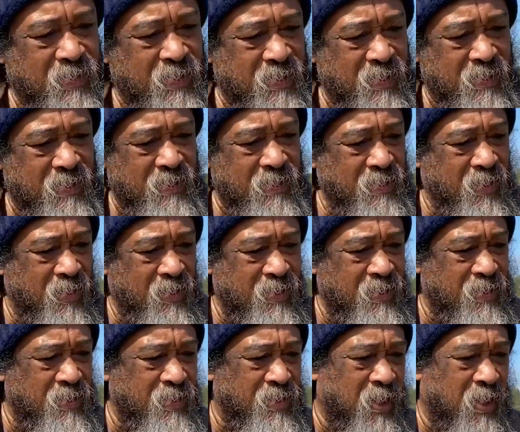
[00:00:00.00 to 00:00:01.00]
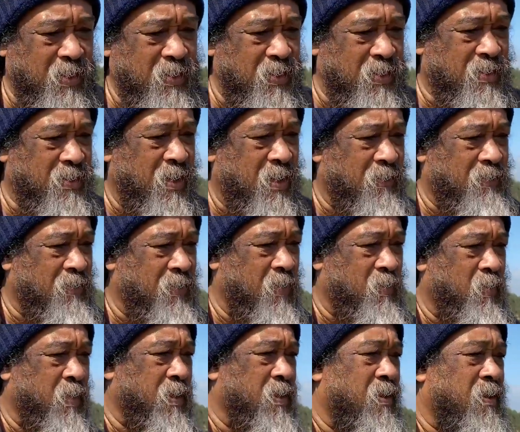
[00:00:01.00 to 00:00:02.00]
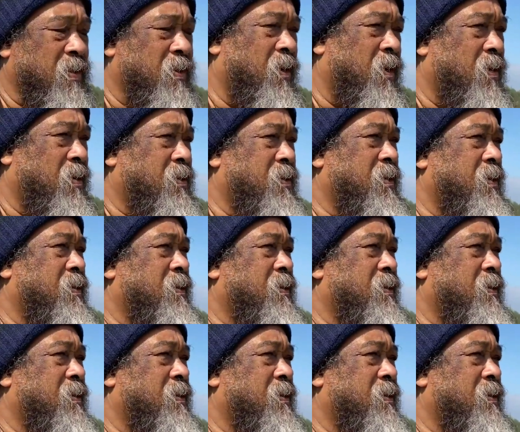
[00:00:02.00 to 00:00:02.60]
You know, don't judge yourself with your thoughts,